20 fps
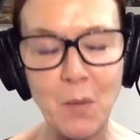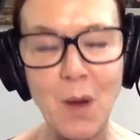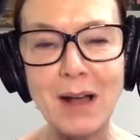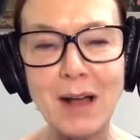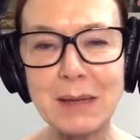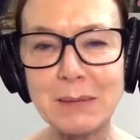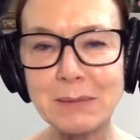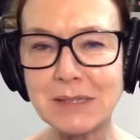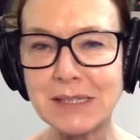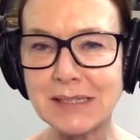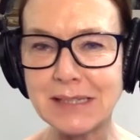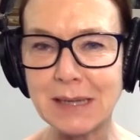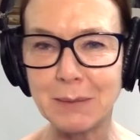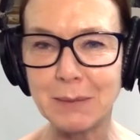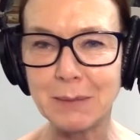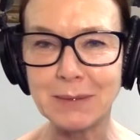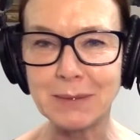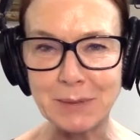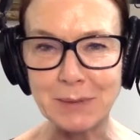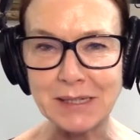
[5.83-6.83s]
Welcome to Double
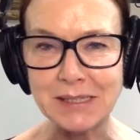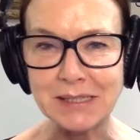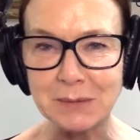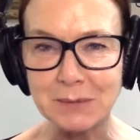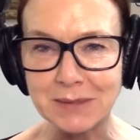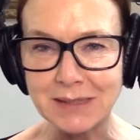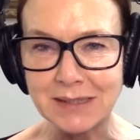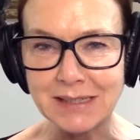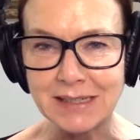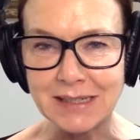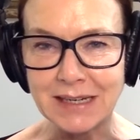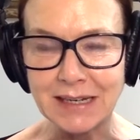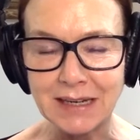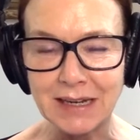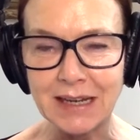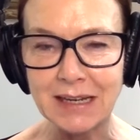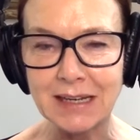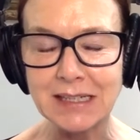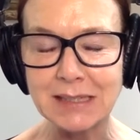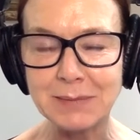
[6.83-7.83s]
Espresso with
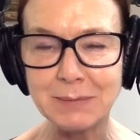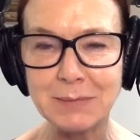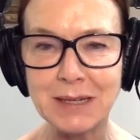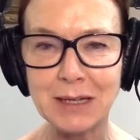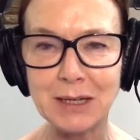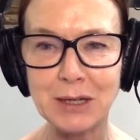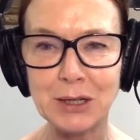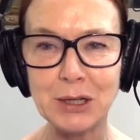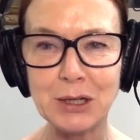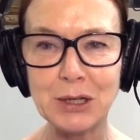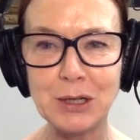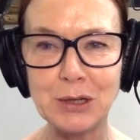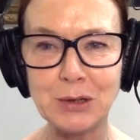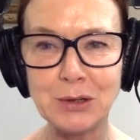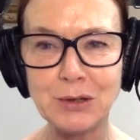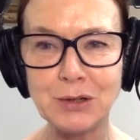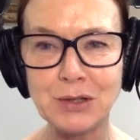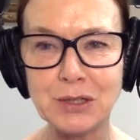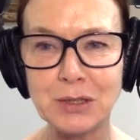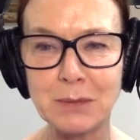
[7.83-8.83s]
Dee. It gives me
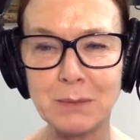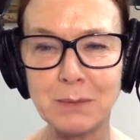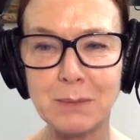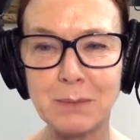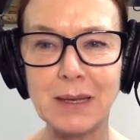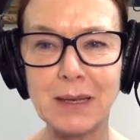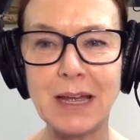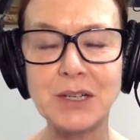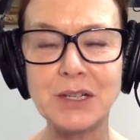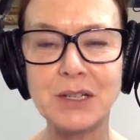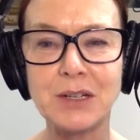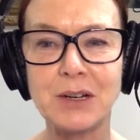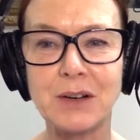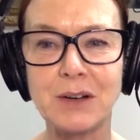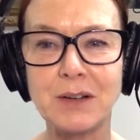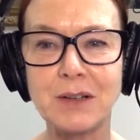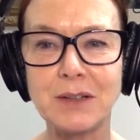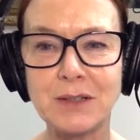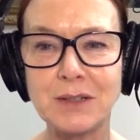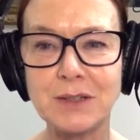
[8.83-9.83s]
huge
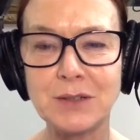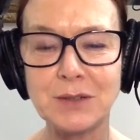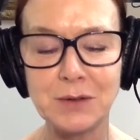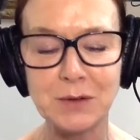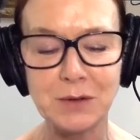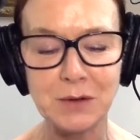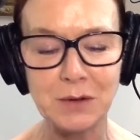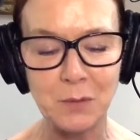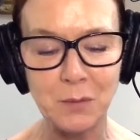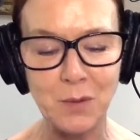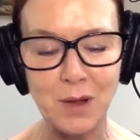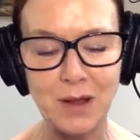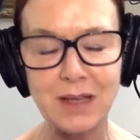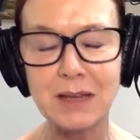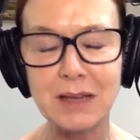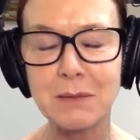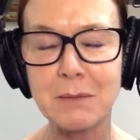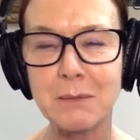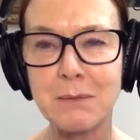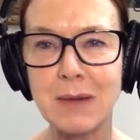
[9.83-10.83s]
pleasure to
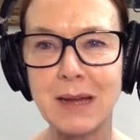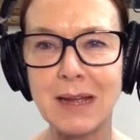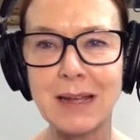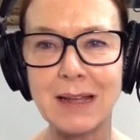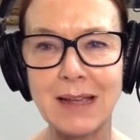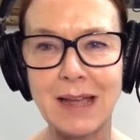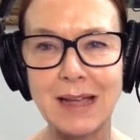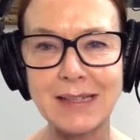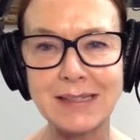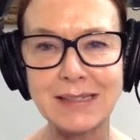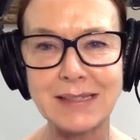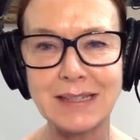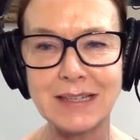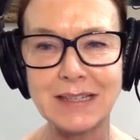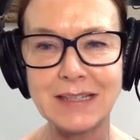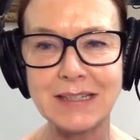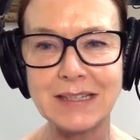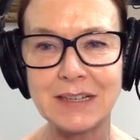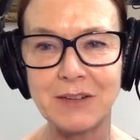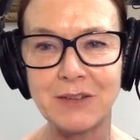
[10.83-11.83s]
welcome my guest
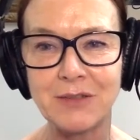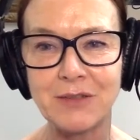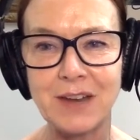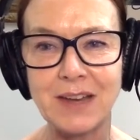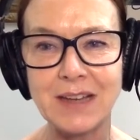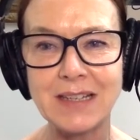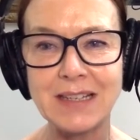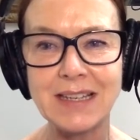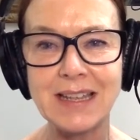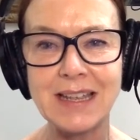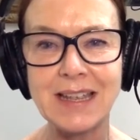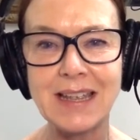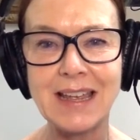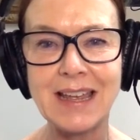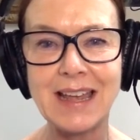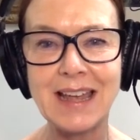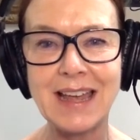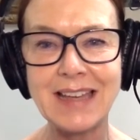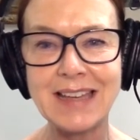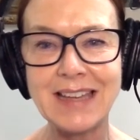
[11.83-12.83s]
and dear friend
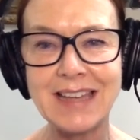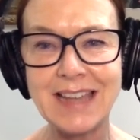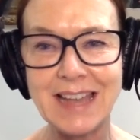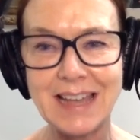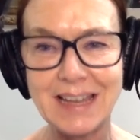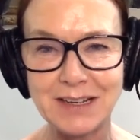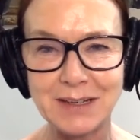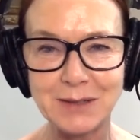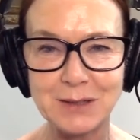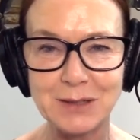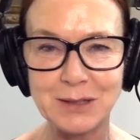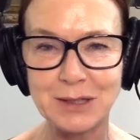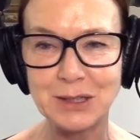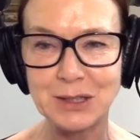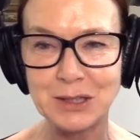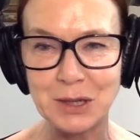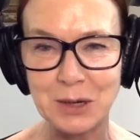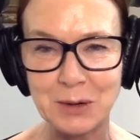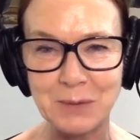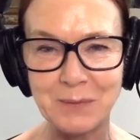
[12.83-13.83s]
Eddeenne to the
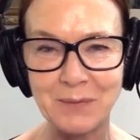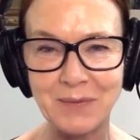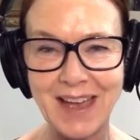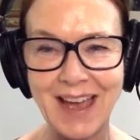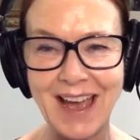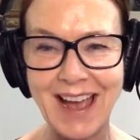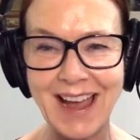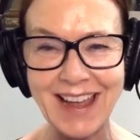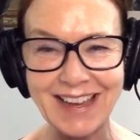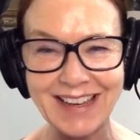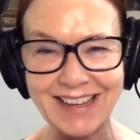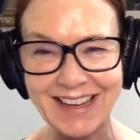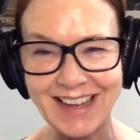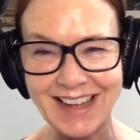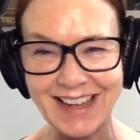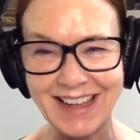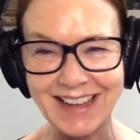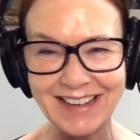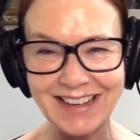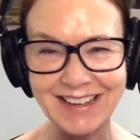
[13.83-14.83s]
show. Hi,
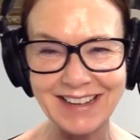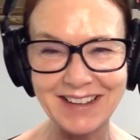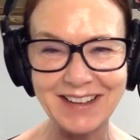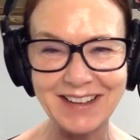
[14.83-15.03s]
Eddeenne.